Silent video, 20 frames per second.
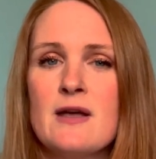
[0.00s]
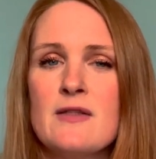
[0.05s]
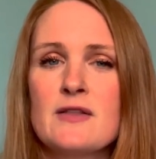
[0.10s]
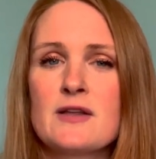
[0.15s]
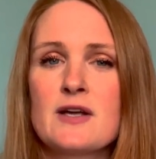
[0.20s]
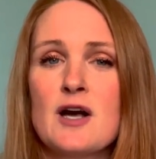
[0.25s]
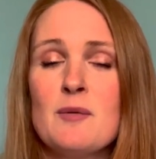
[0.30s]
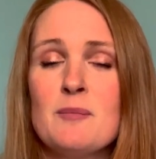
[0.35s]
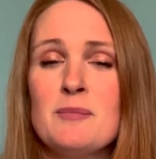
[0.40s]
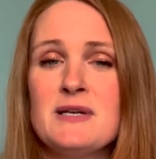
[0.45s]

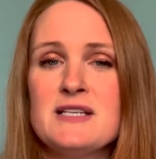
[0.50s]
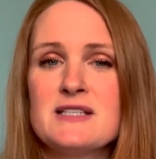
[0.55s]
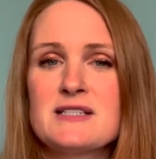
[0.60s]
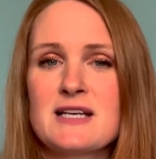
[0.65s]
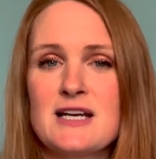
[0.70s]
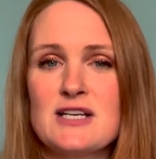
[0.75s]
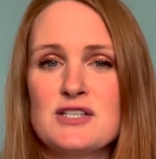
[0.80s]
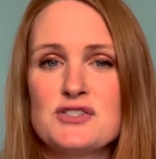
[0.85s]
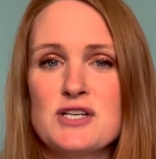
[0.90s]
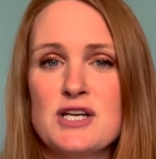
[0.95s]
The company is
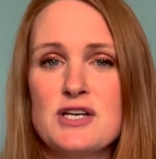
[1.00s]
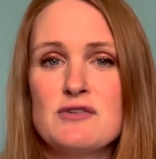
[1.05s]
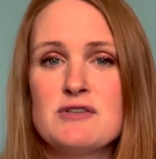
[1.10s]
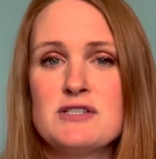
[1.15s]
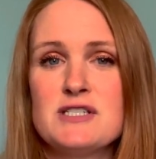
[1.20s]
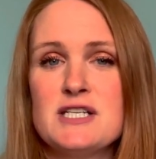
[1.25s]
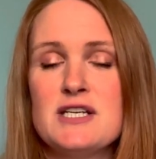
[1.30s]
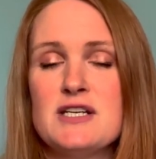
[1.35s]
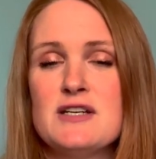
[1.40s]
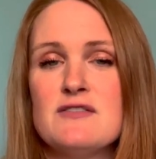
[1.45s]
cash
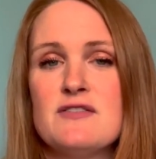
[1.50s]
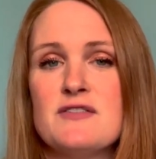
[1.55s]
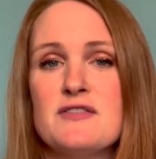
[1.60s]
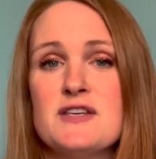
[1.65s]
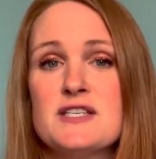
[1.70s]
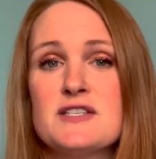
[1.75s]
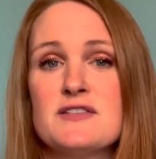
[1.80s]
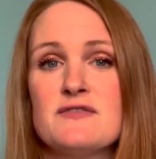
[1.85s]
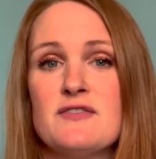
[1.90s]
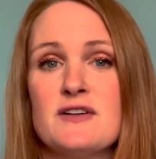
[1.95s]
generative and
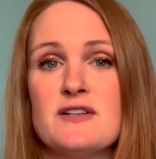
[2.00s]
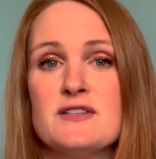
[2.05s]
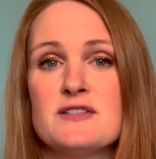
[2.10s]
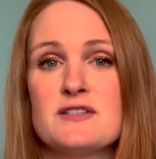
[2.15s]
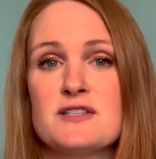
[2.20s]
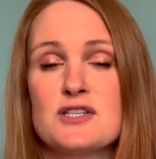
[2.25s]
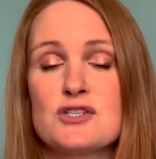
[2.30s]
this funds